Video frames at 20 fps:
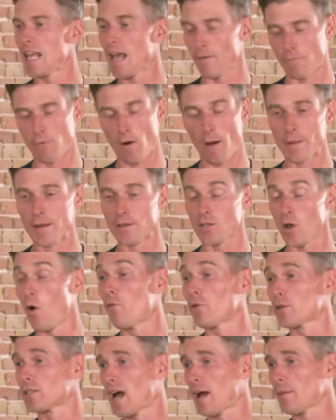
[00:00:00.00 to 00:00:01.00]
Yeah. It's
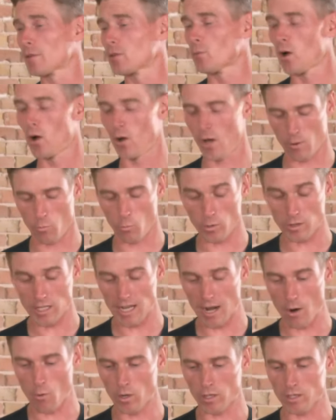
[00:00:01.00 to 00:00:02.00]
overtime as well. And one
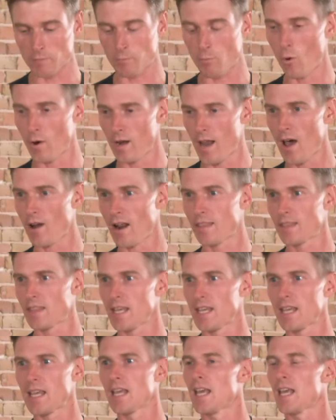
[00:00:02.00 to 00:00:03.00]
thing I wanted to point out, I
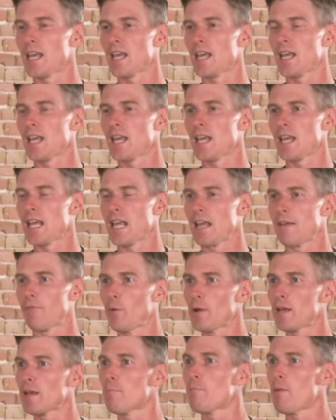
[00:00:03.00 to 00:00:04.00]
think if
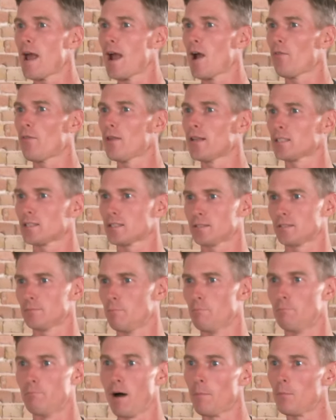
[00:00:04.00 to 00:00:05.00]
we compare this
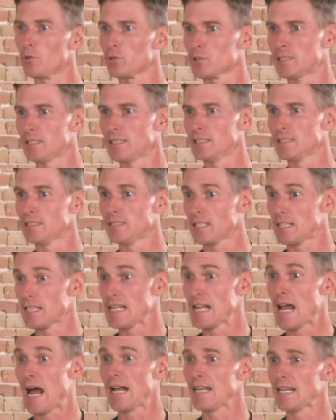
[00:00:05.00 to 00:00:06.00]
bubble season to the
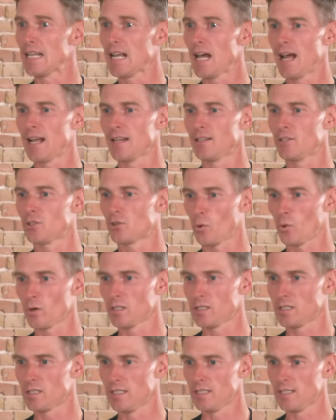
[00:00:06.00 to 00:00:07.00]
99
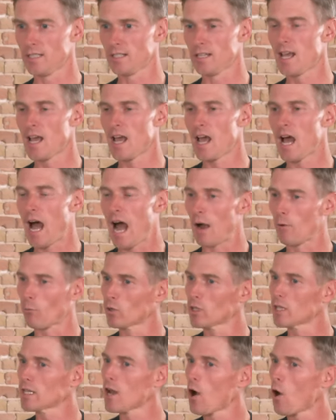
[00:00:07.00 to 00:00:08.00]
shortened season, I
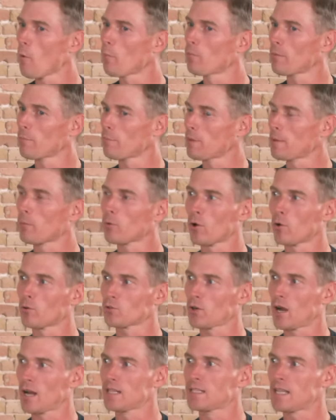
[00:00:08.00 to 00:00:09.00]
really hope that people
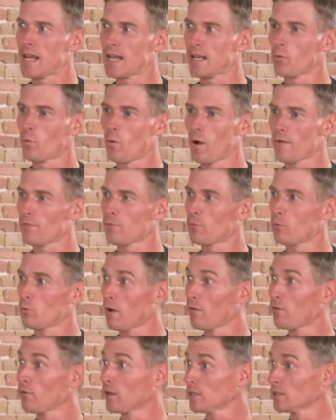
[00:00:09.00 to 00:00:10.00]
don't try and take away from
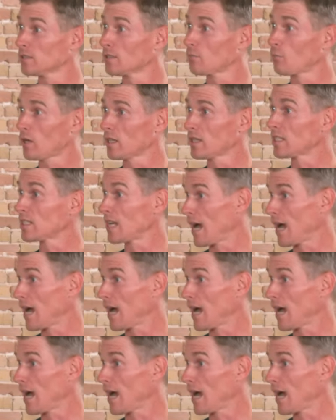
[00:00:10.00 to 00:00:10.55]
whoever ends up winning the